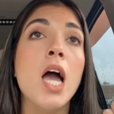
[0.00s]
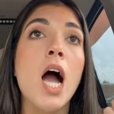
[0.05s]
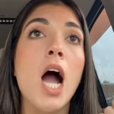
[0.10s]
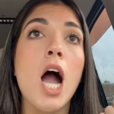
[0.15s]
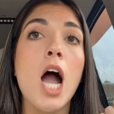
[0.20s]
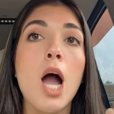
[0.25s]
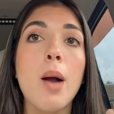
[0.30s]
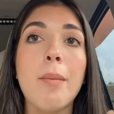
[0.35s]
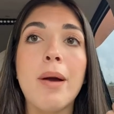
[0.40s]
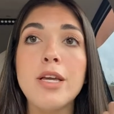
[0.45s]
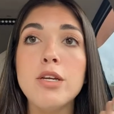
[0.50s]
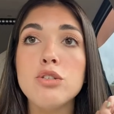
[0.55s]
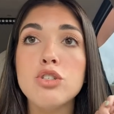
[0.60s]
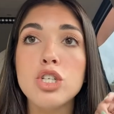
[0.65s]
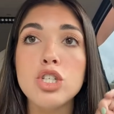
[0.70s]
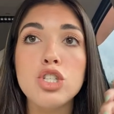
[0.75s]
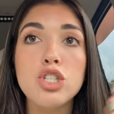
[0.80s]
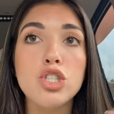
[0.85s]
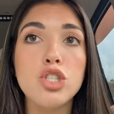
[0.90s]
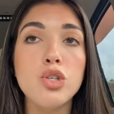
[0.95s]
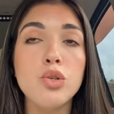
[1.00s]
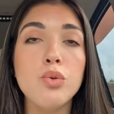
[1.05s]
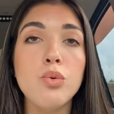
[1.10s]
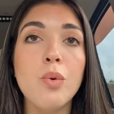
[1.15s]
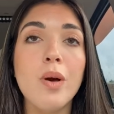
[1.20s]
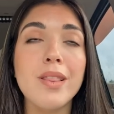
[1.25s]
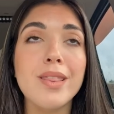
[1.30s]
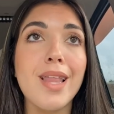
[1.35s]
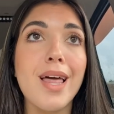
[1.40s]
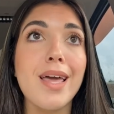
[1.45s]
Um, I usually just
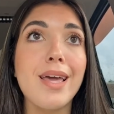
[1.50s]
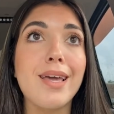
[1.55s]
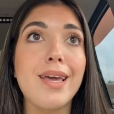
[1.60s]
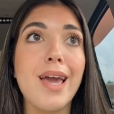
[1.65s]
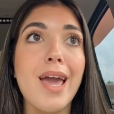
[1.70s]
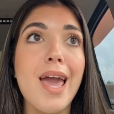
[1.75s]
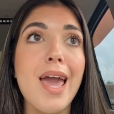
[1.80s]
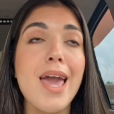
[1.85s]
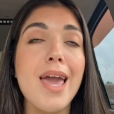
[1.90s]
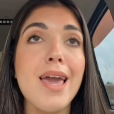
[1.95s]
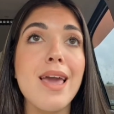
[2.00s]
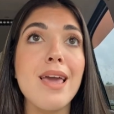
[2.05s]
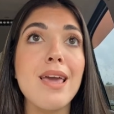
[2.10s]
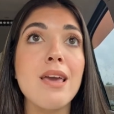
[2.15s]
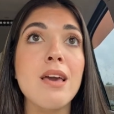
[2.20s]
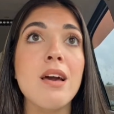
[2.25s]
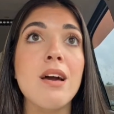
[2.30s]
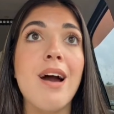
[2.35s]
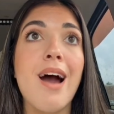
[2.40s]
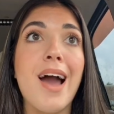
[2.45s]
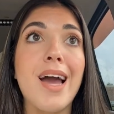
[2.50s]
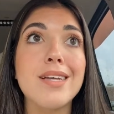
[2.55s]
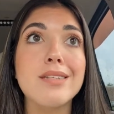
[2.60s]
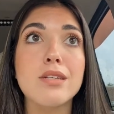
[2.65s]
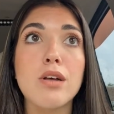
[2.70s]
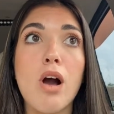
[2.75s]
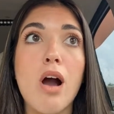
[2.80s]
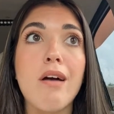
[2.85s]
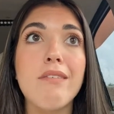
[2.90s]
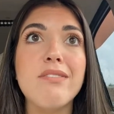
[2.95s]
do like a
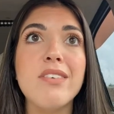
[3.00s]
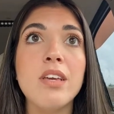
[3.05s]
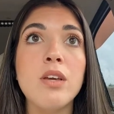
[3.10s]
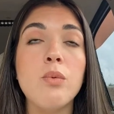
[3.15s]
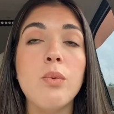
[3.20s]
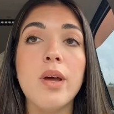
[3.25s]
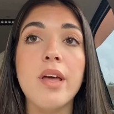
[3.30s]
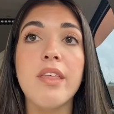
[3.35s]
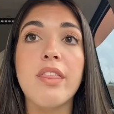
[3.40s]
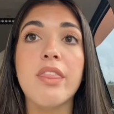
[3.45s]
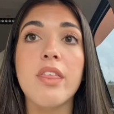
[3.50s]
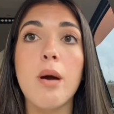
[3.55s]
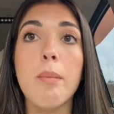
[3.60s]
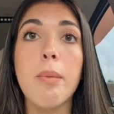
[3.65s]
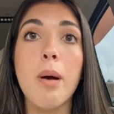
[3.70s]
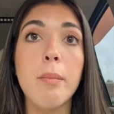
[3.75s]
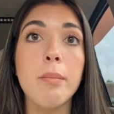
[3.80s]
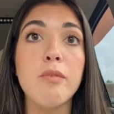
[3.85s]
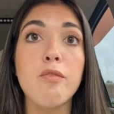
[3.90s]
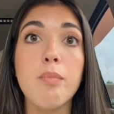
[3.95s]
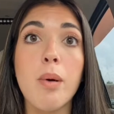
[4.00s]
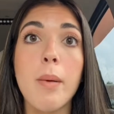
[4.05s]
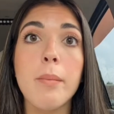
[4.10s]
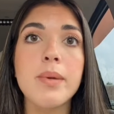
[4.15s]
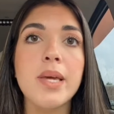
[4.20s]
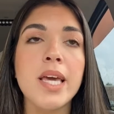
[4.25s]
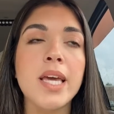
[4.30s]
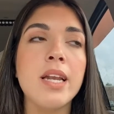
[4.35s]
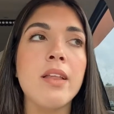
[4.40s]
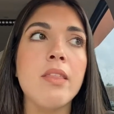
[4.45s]
iced coffee with a pump of
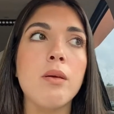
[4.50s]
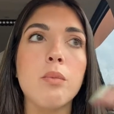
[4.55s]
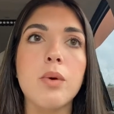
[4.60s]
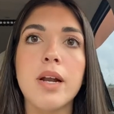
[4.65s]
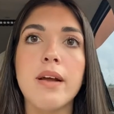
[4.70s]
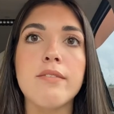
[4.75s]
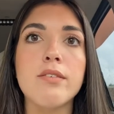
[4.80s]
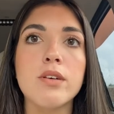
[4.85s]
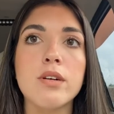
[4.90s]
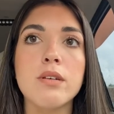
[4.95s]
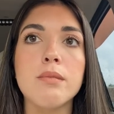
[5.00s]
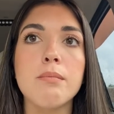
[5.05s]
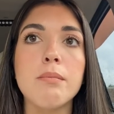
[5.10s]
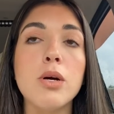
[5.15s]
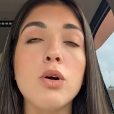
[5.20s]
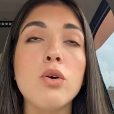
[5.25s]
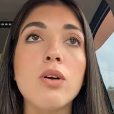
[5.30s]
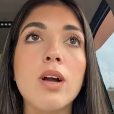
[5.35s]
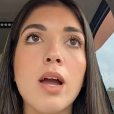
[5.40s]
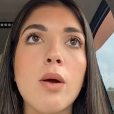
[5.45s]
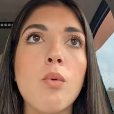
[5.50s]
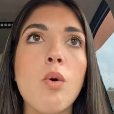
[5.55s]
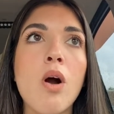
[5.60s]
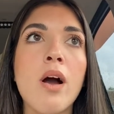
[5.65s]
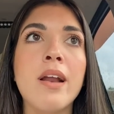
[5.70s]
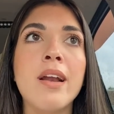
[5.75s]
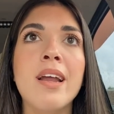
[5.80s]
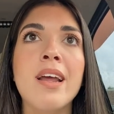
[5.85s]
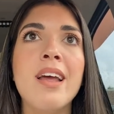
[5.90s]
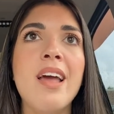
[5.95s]
pumpkin and then whatever milk I
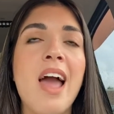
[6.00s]
want,